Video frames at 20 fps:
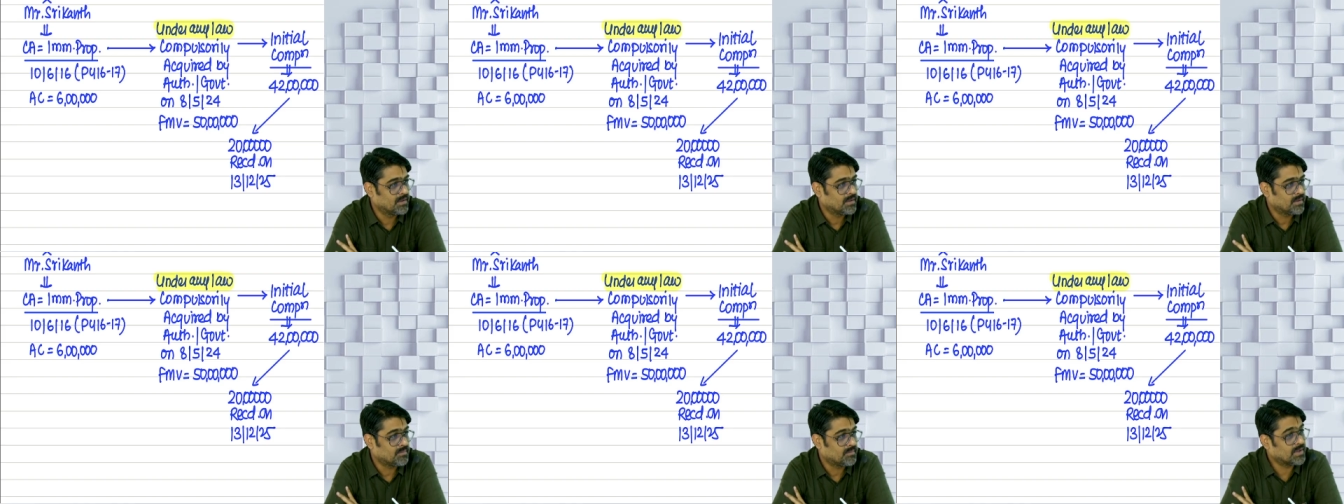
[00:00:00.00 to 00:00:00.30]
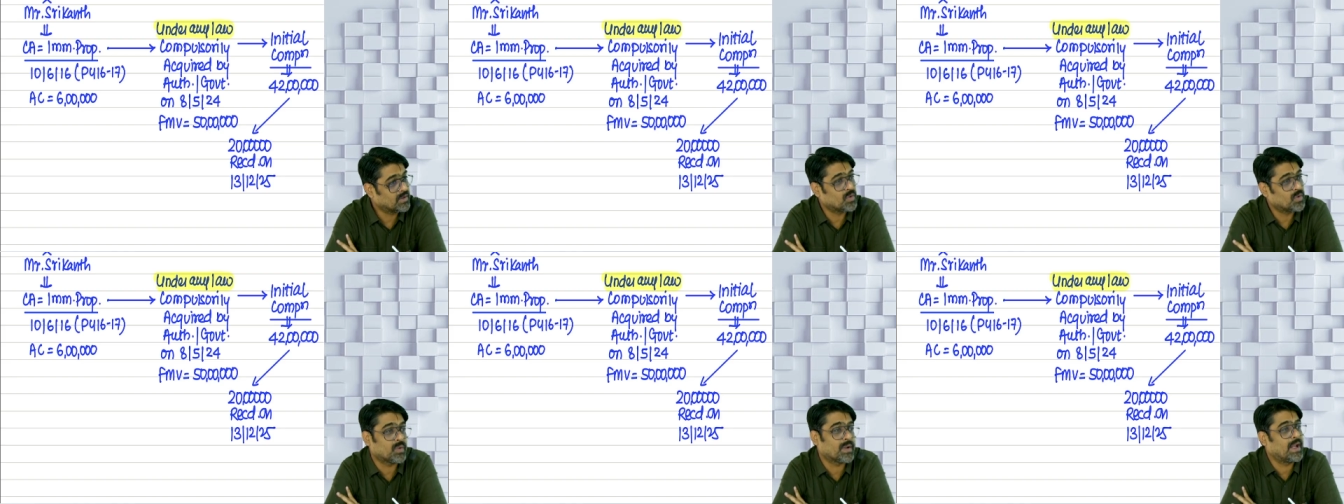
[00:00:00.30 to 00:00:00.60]

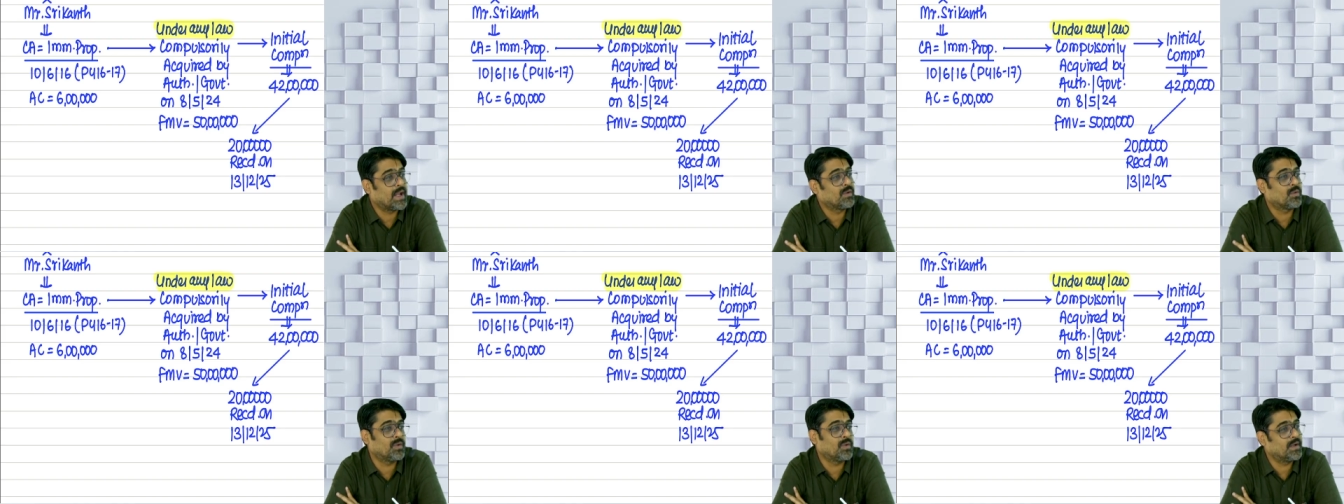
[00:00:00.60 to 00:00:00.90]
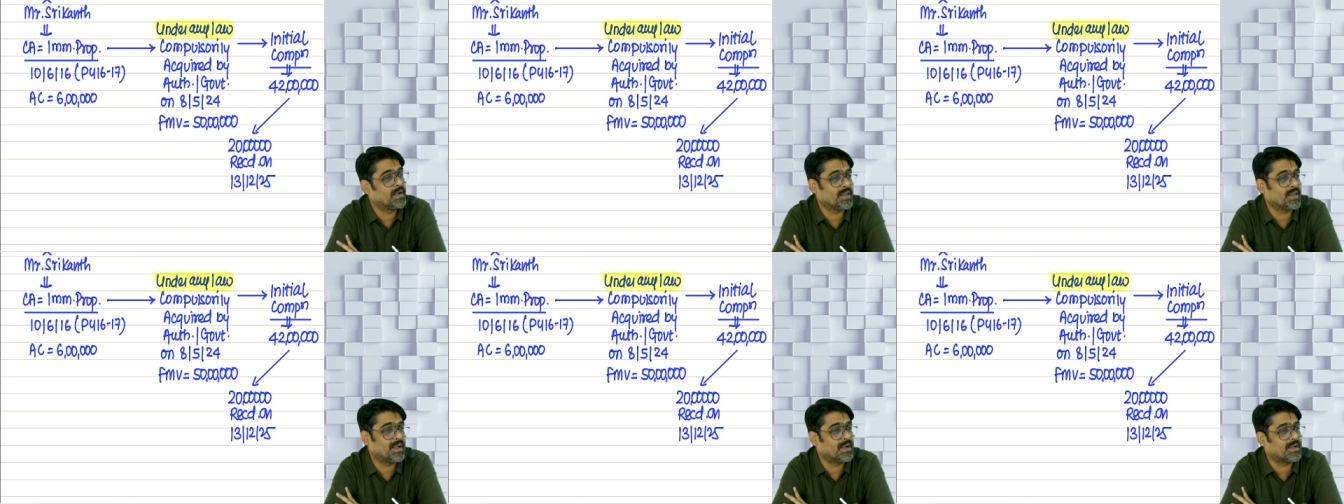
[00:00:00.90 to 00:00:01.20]
But to
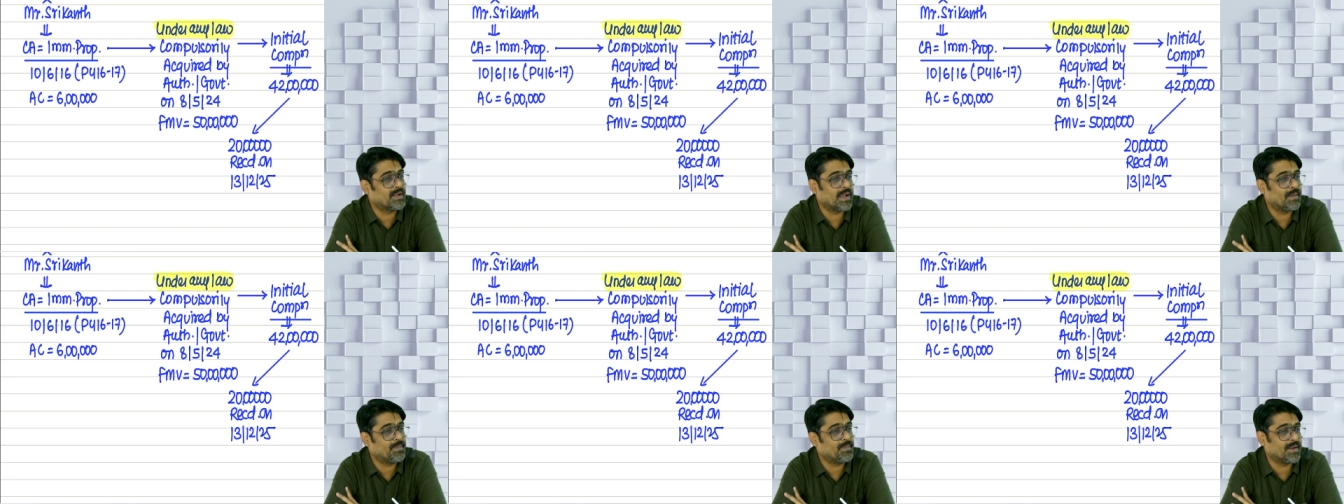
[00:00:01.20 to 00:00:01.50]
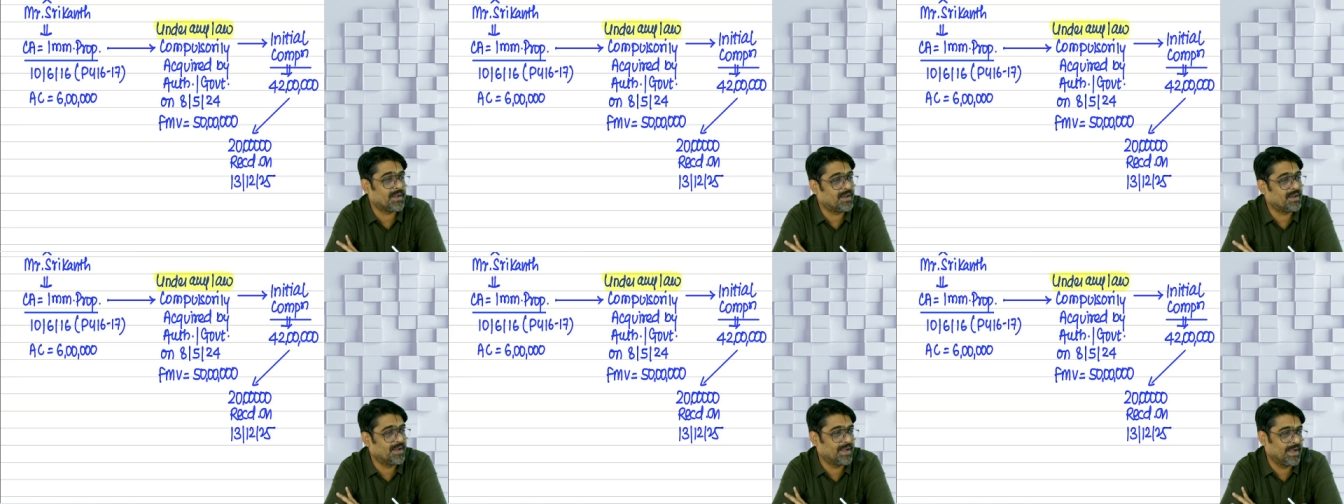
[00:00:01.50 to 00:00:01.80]
calculate that
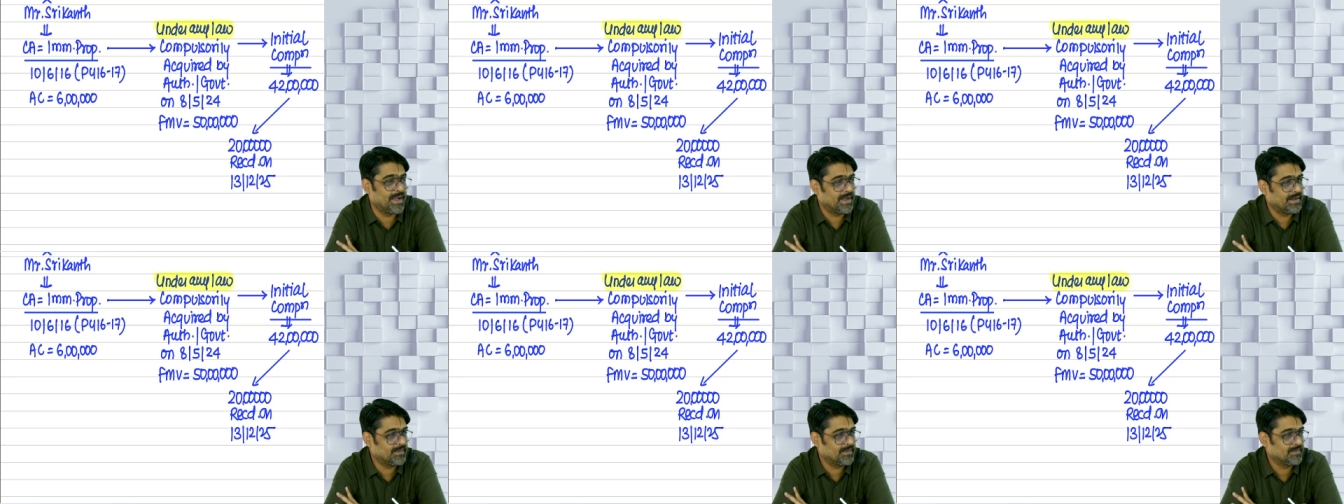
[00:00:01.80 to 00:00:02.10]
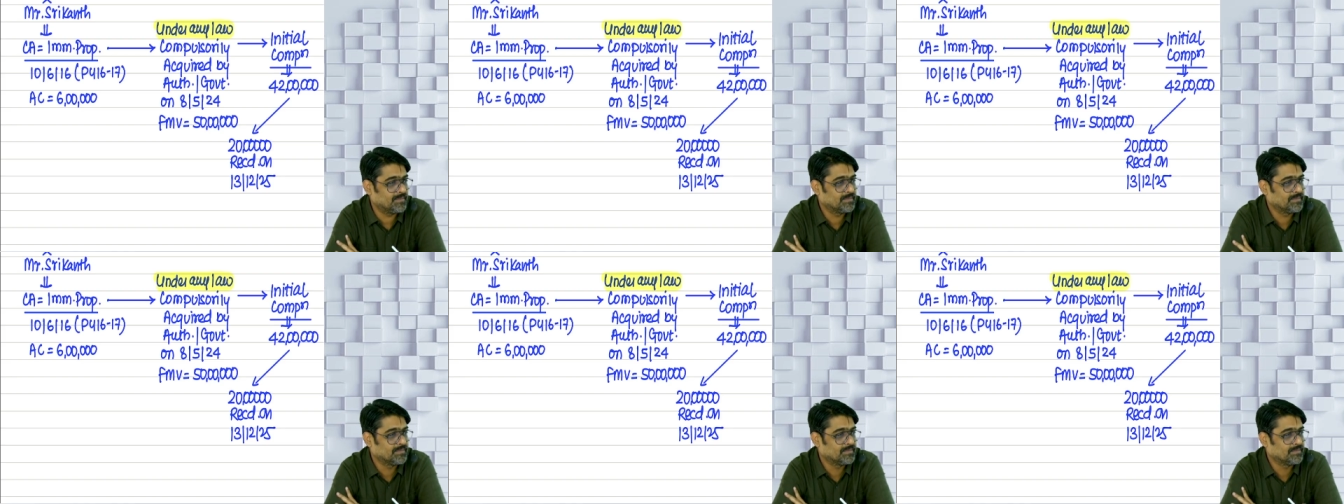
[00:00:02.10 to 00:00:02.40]
capital gain,
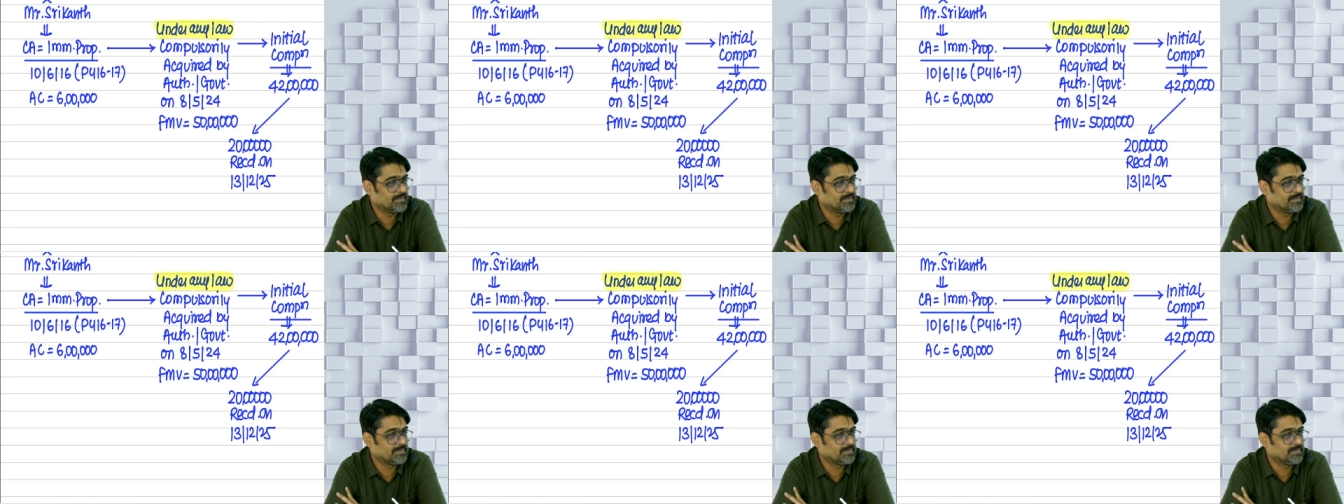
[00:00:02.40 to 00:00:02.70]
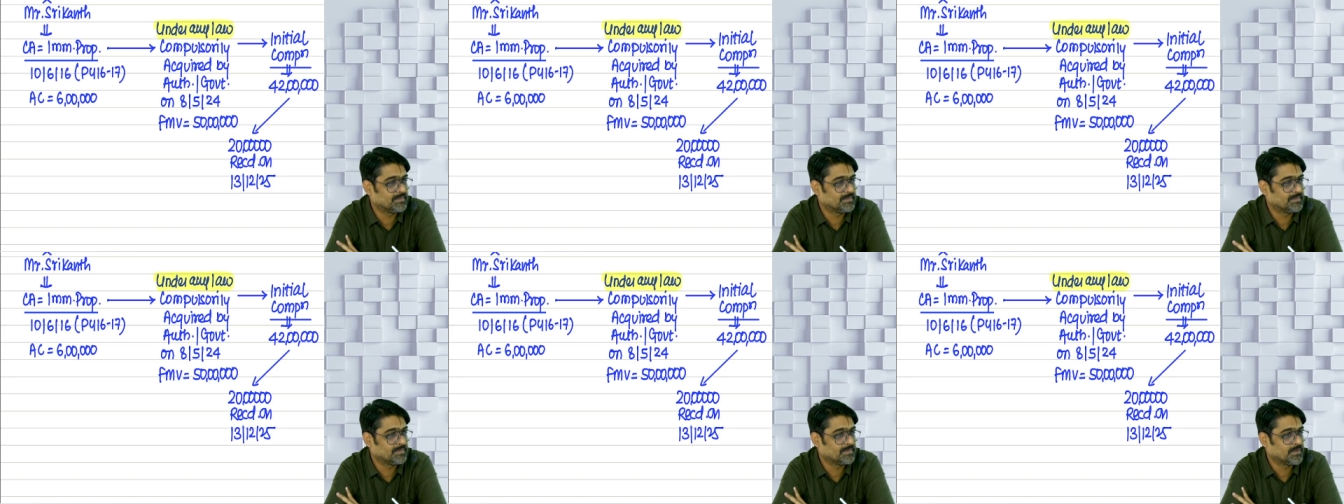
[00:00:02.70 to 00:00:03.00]

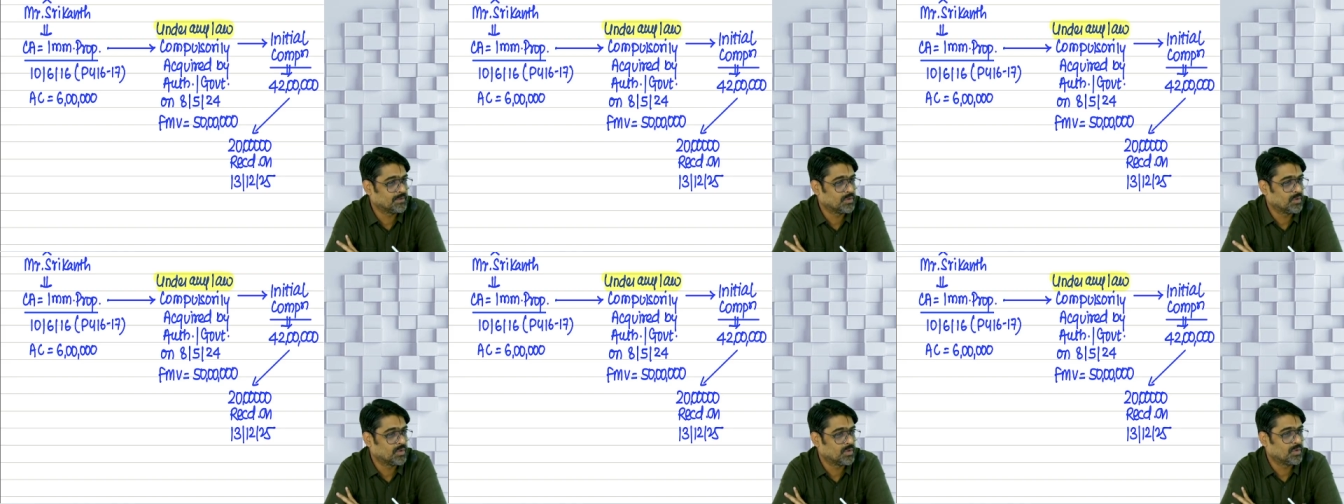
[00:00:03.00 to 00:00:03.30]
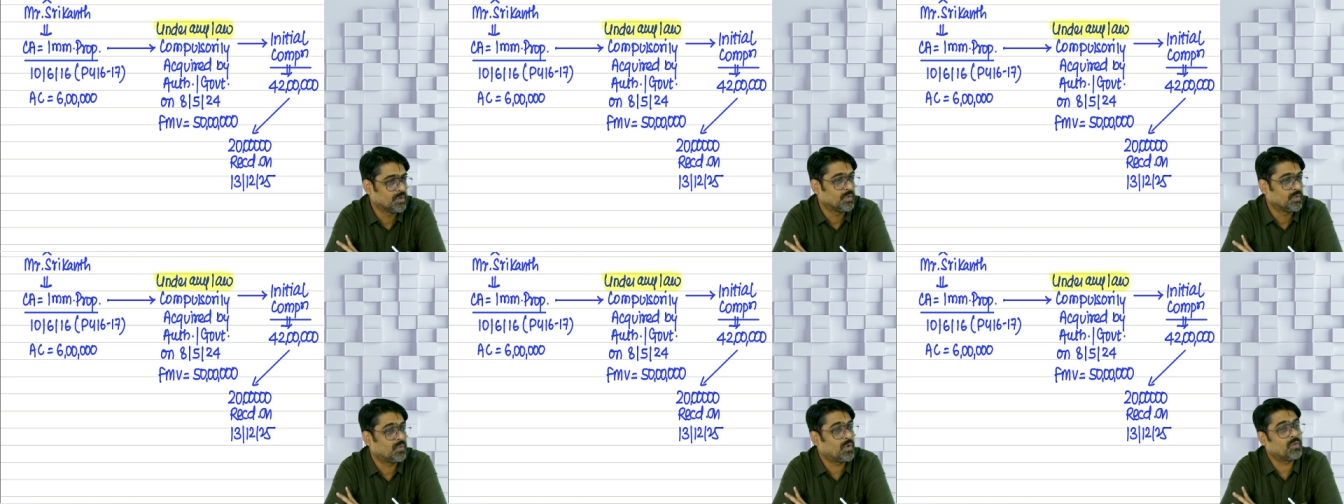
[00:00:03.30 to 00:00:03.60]

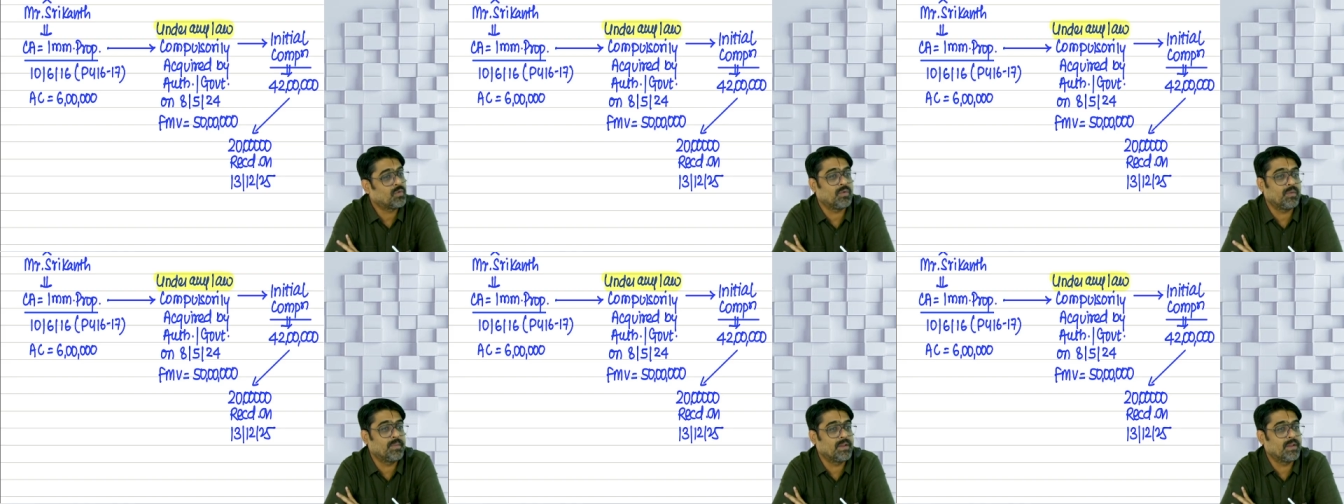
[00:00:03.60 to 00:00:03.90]
what will be